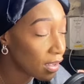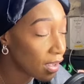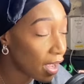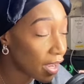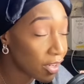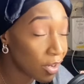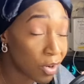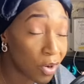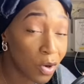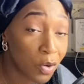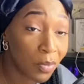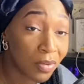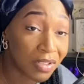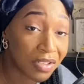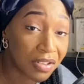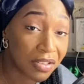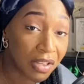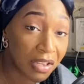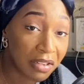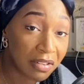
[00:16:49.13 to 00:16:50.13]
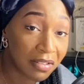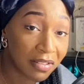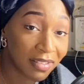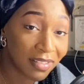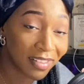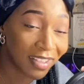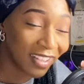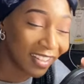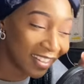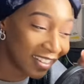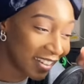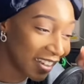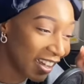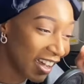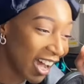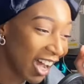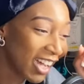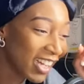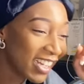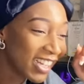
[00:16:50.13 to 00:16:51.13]
I don't know what to think.
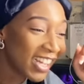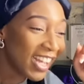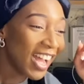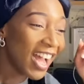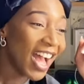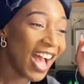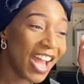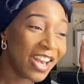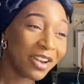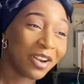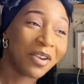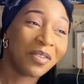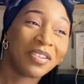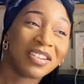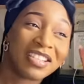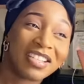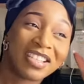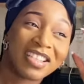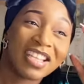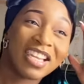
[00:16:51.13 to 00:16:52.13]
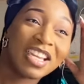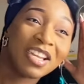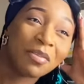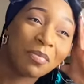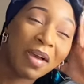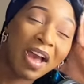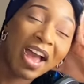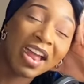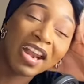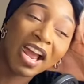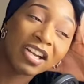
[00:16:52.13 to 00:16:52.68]
I don't know what to think, man.